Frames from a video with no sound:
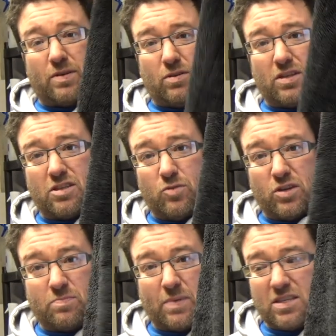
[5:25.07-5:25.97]
I know that's a more
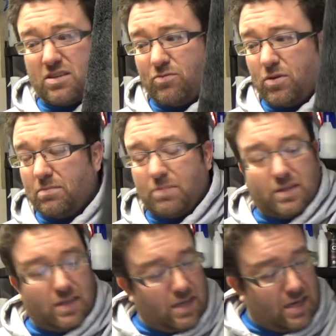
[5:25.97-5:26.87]
expensive one,
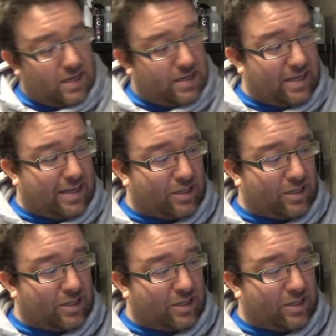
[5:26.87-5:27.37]
but you can